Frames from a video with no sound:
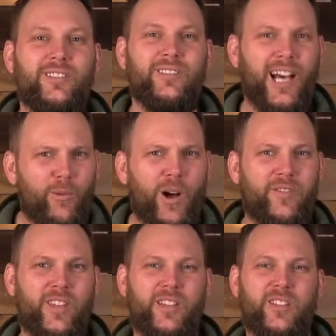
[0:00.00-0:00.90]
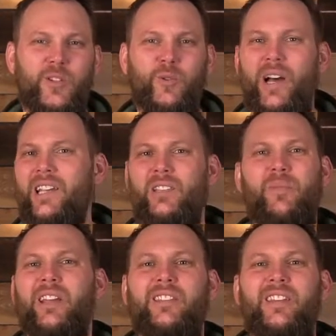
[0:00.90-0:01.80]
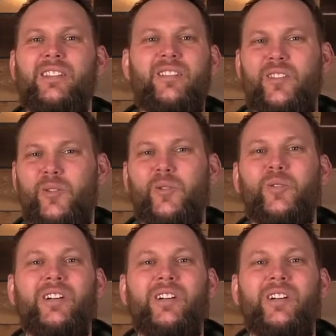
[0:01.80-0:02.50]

I want things too. I expect things too.